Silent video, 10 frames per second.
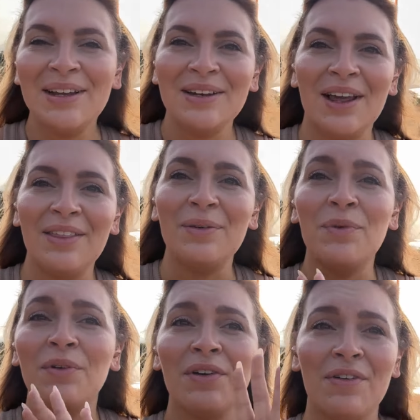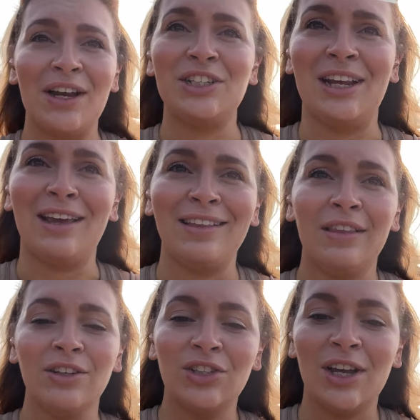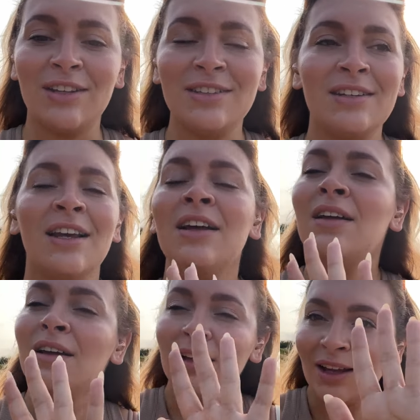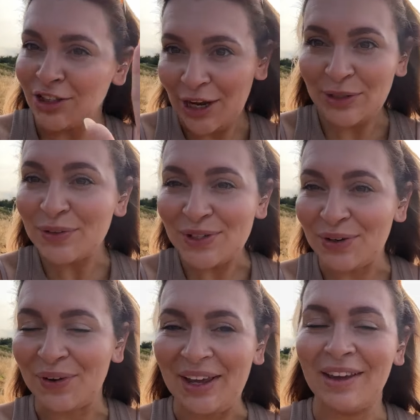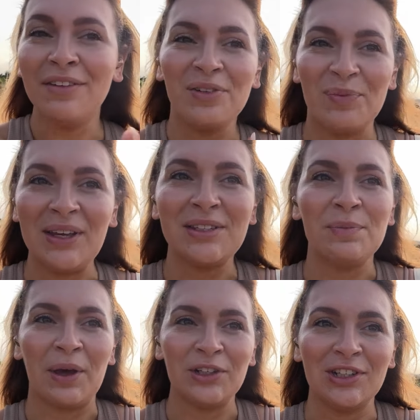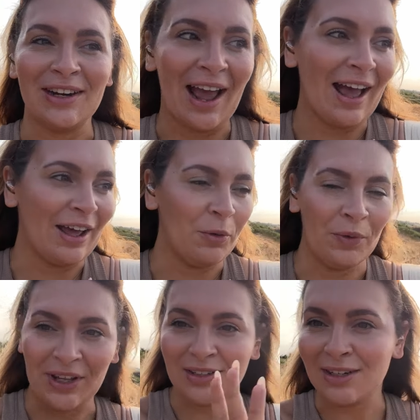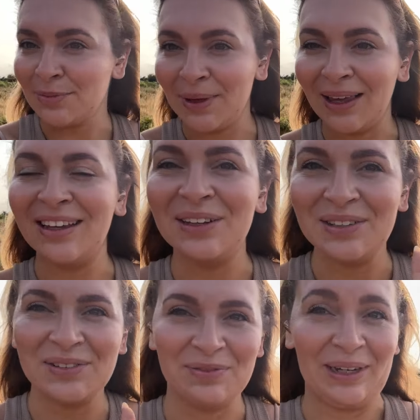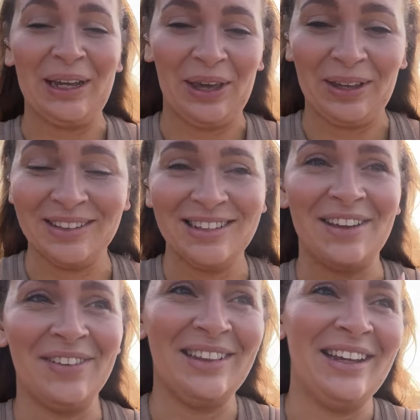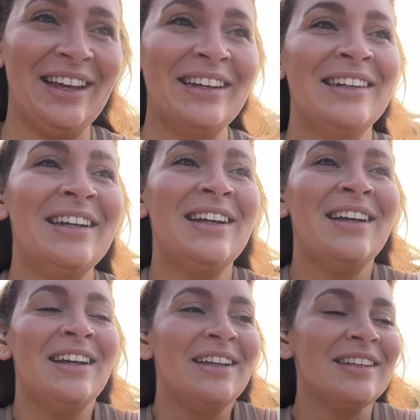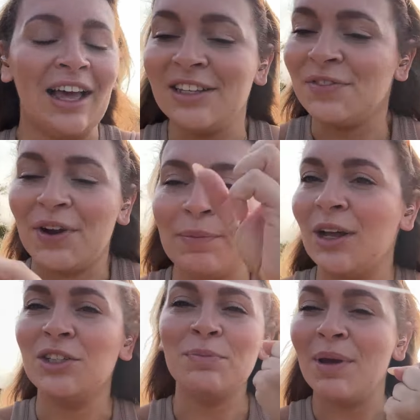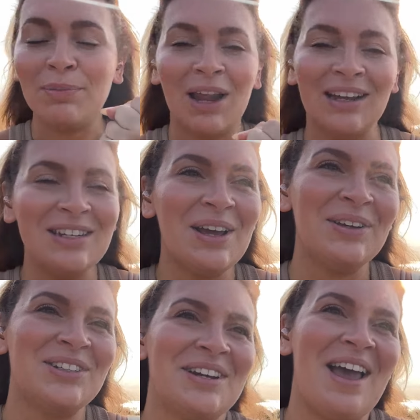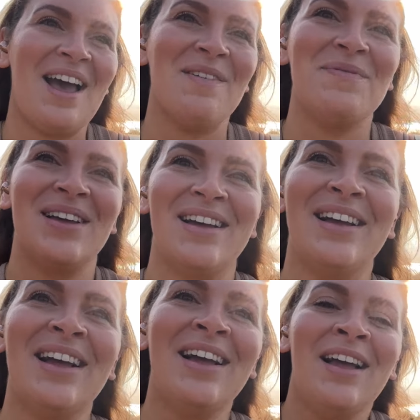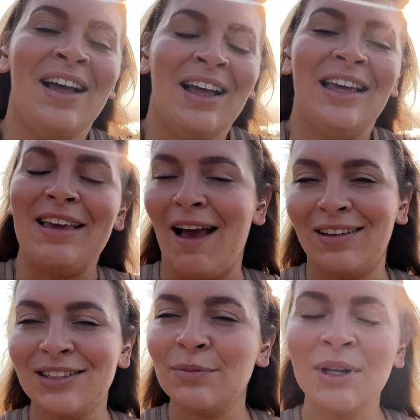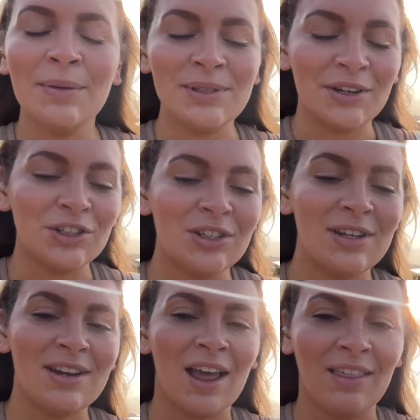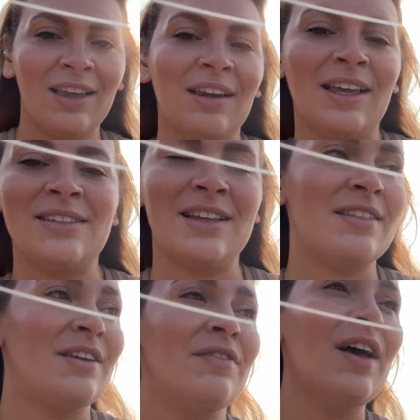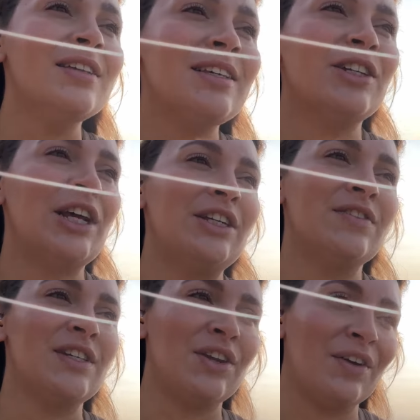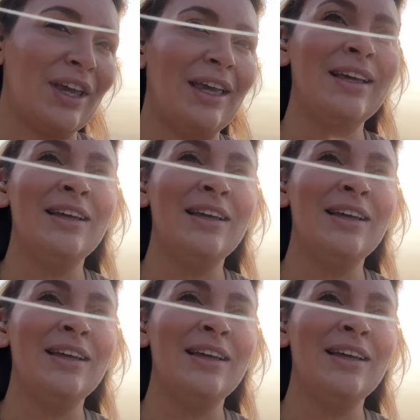nothing more refreshing than just a change of scenery. For me, some ocean air always does me really good, given that that is very much in my blood, ocean air. But yeah, sometimes there is just nothing nicer than firstly a change of scenery,